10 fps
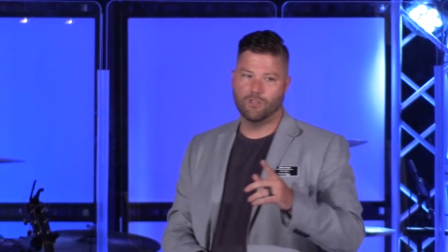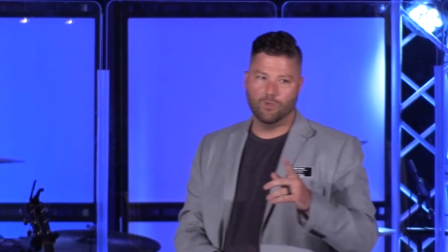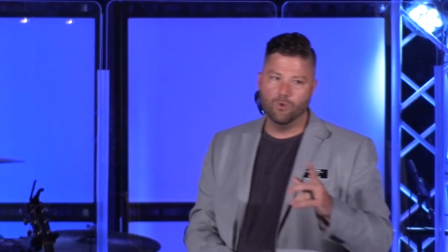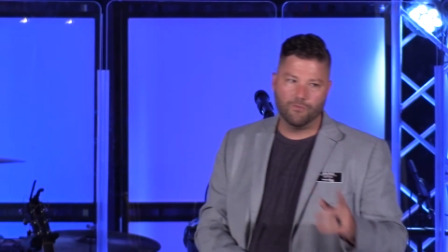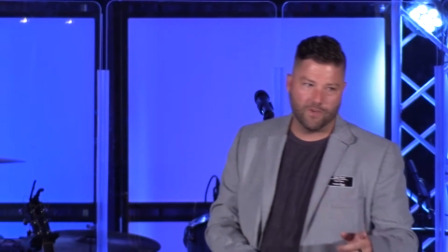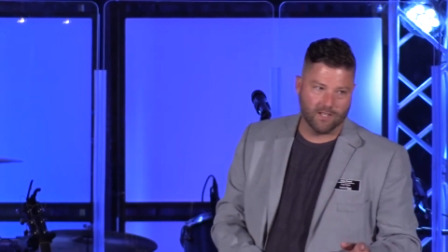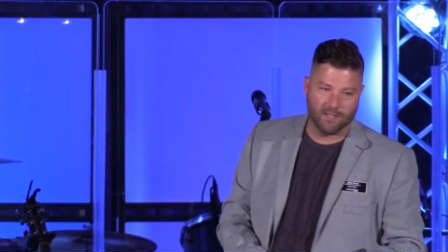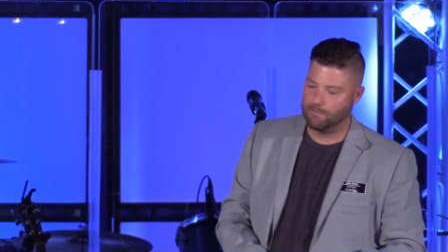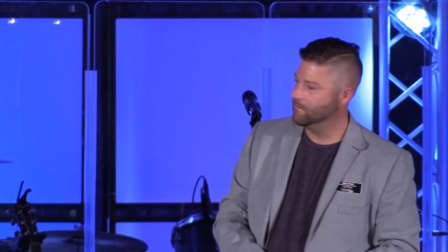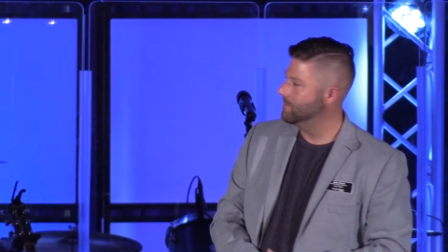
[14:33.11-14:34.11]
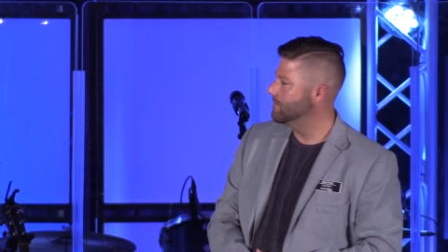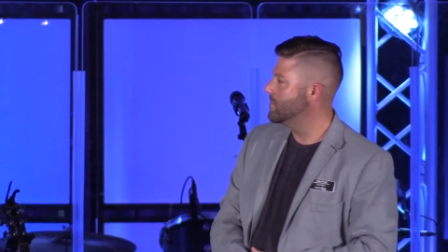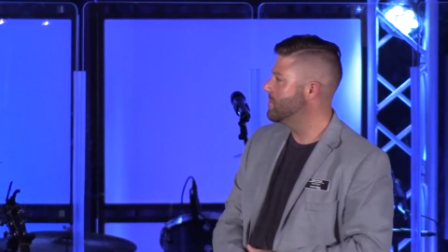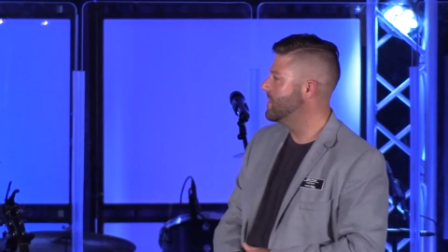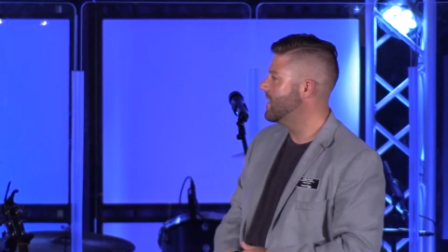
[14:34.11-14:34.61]
You feed them.
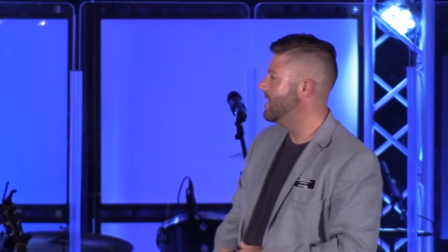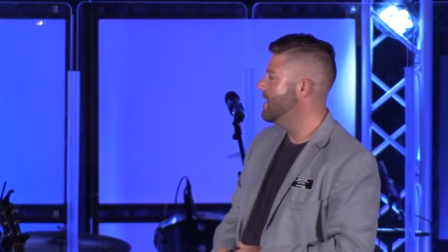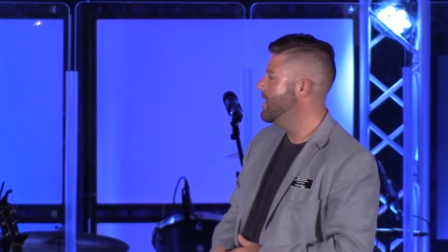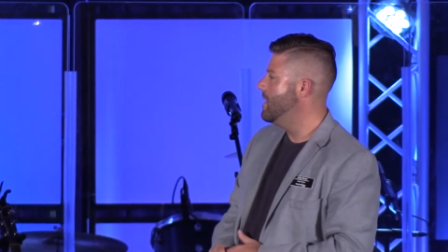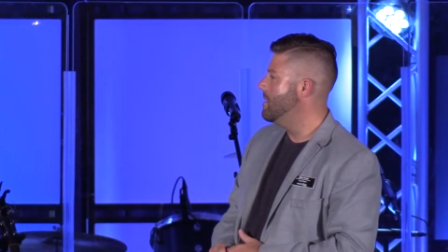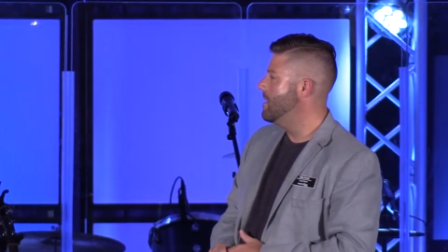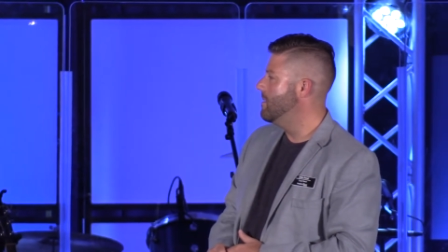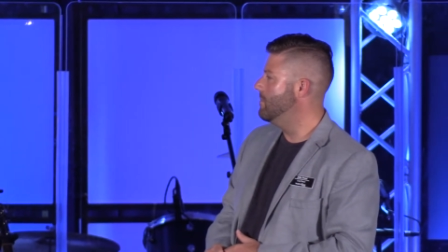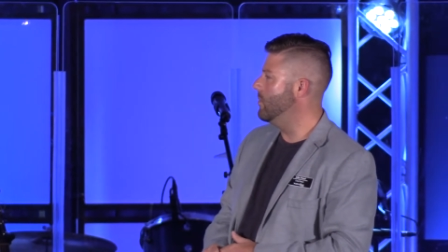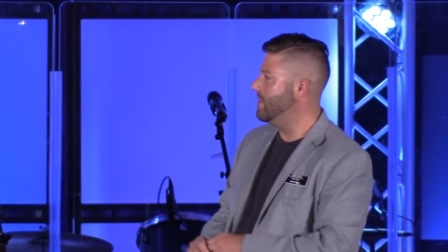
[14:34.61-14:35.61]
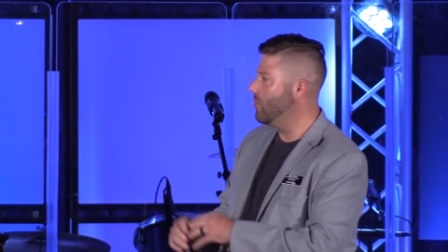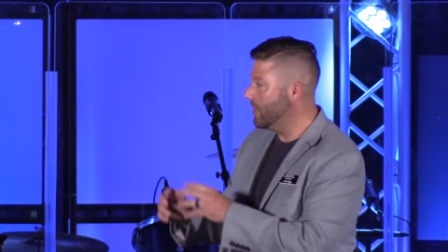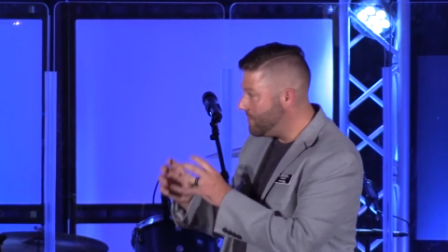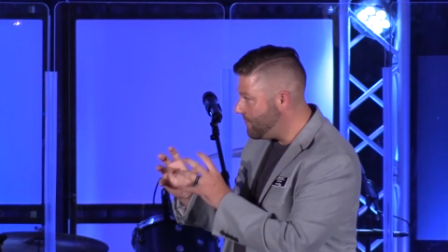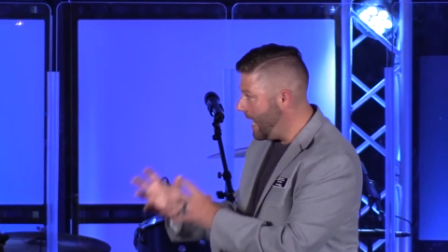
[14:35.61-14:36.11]
But we have
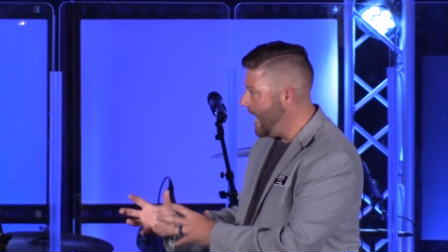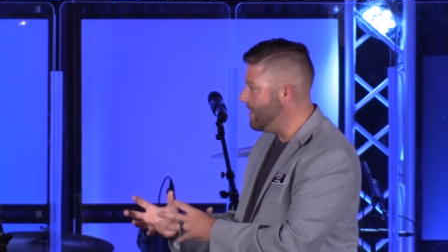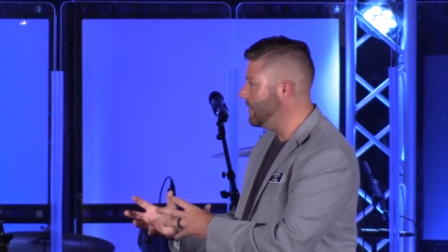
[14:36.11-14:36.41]
only 5